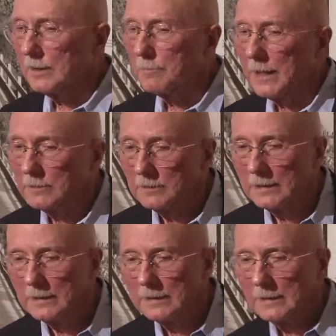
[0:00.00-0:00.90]
about
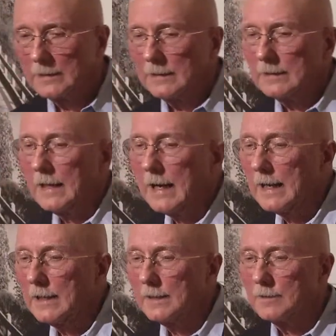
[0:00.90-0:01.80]
uh,
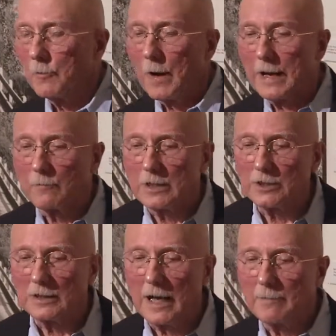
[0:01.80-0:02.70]
the way in which
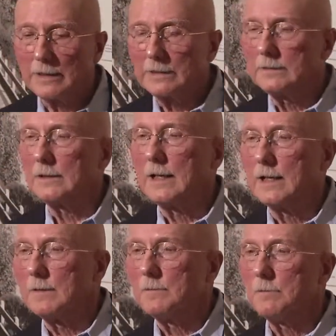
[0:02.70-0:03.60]
climate
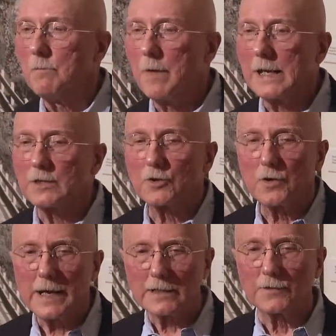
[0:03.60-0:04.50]
uh, makes
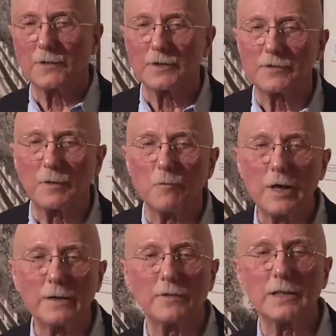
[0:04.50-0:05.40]
transfers from
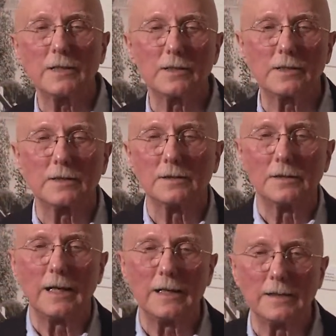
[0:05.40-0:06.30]
one of these
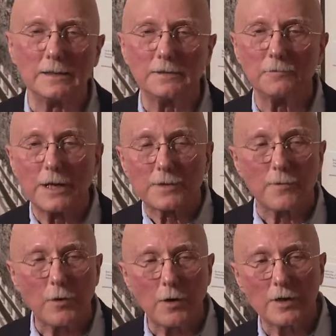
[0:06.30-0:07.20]
uh,
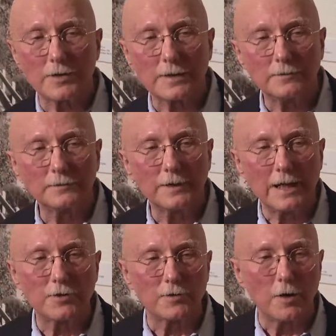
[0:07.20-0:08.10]
reservoirs of
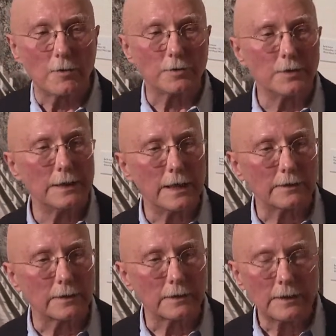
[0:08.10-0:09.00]
H two O to
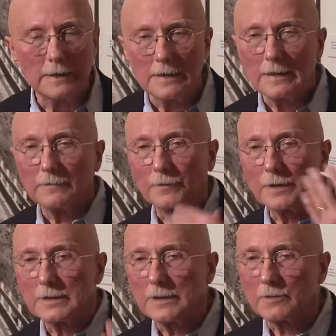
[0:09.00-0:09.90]
another, for
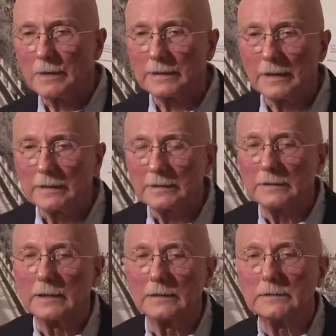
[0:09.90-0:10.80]
instance, when the,
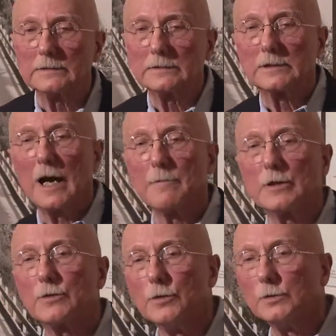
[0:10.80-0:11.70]
the
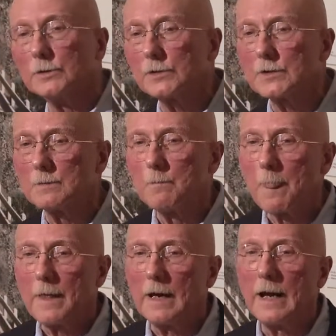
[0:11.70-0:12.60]
climate cools,
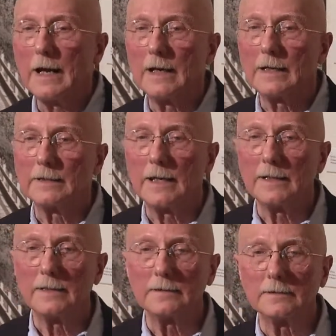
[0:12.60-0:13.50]
uh,
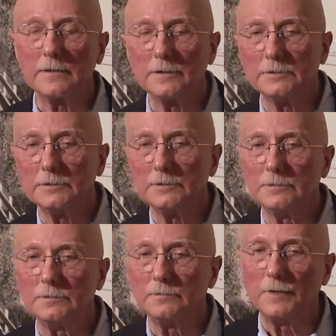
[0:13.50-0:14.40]
then
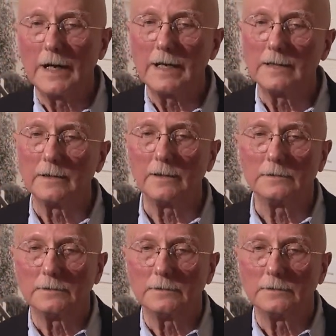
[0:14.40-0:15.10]
you find